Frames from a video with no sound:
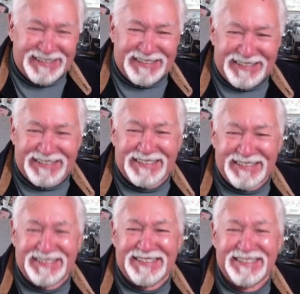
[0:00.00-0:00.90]

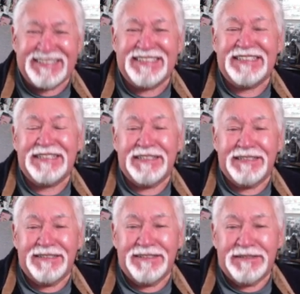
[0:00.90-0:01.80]

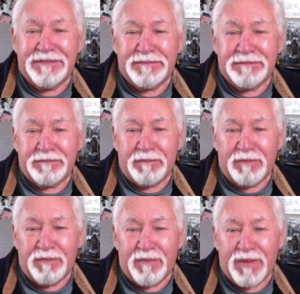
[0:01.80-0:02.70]

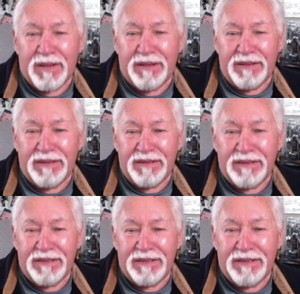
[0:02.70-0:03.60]

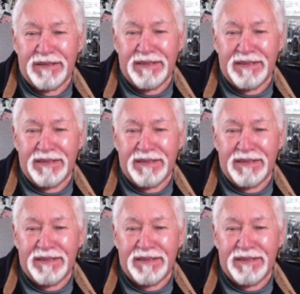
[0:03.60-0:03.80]
The person shown says nothing.